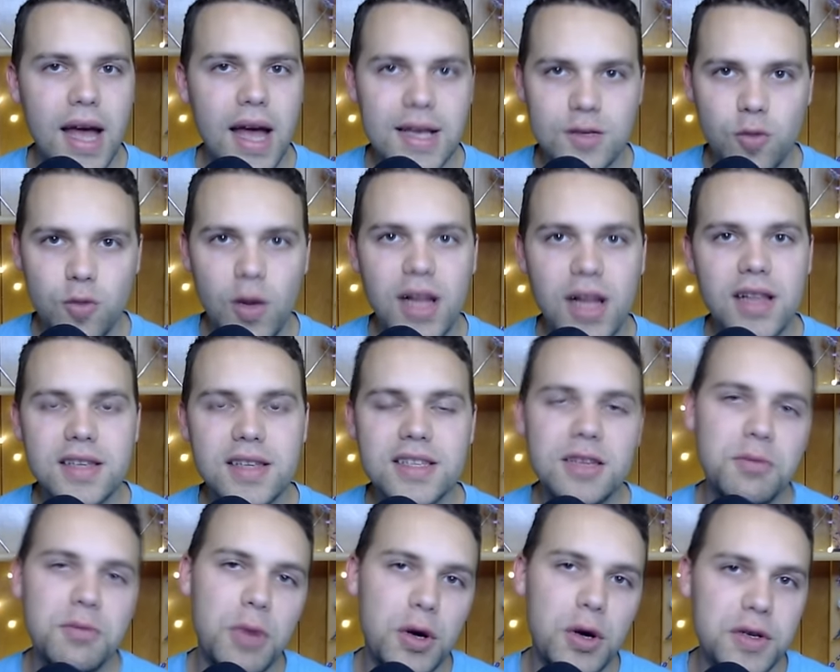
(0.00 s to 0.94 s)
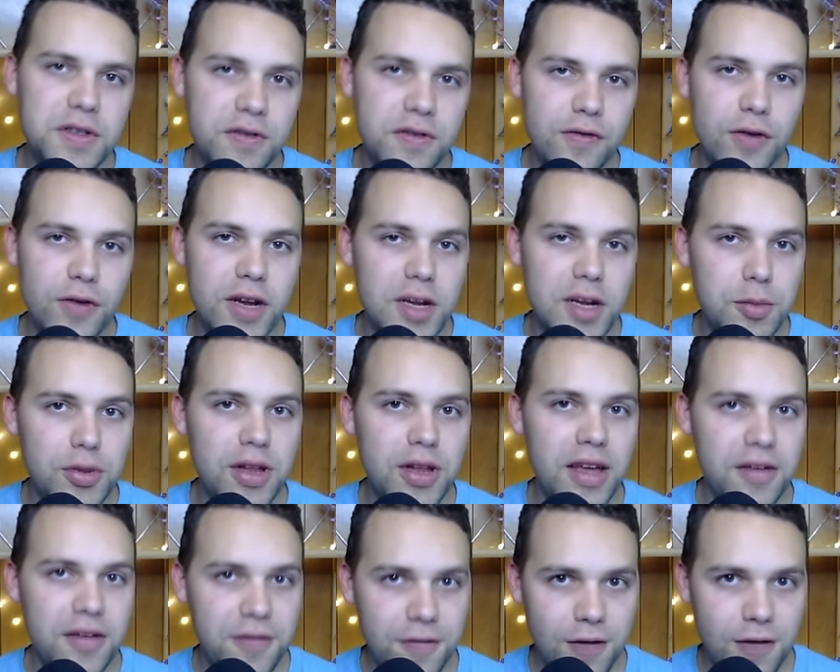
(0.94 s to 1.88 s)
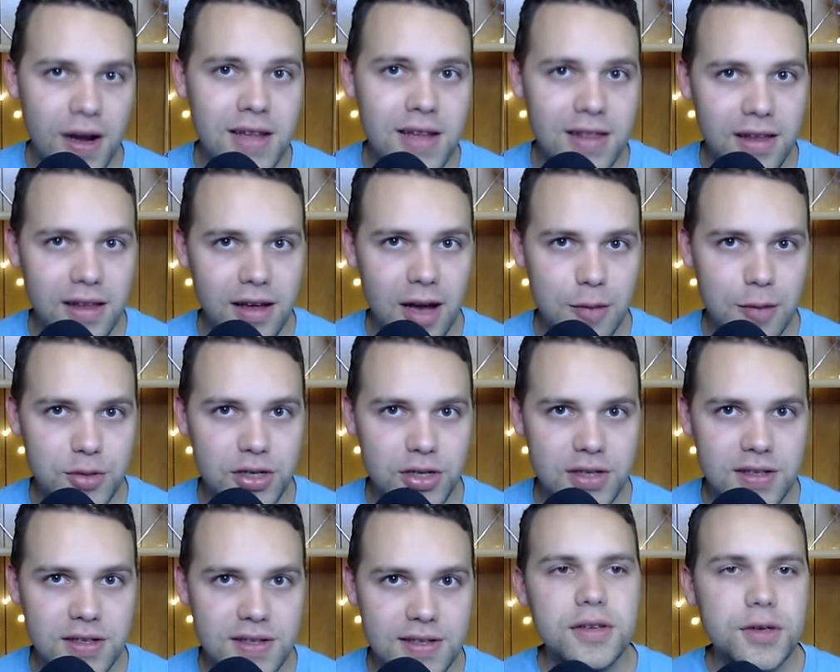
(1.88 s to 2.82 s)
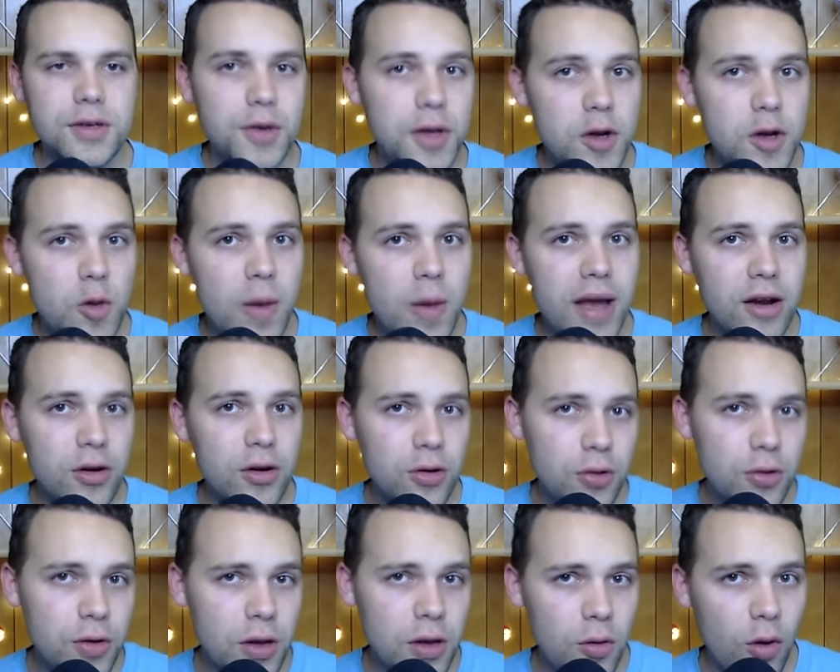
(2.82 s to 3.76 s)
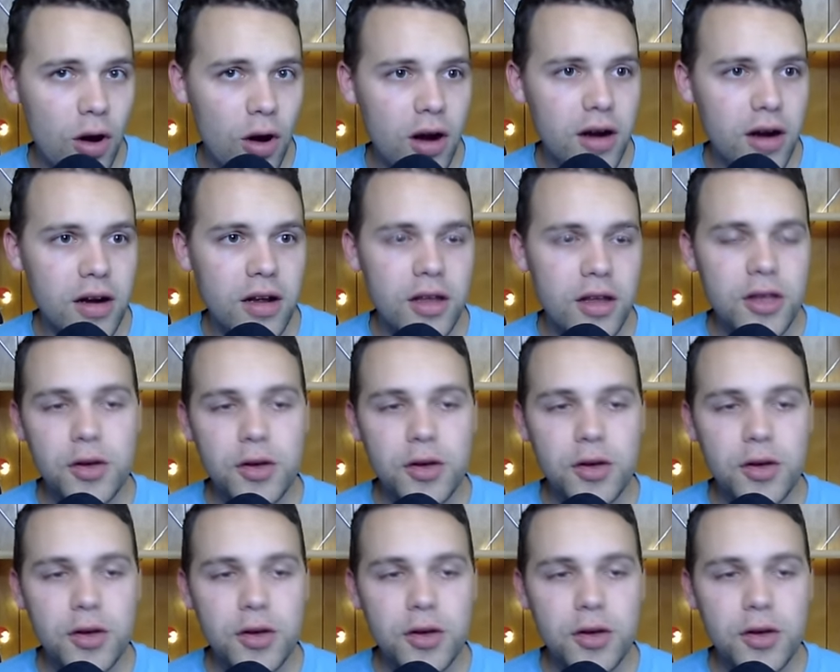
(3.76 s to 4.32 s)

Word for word: as well as the most free-to-play friendly options, so that no matter who you are,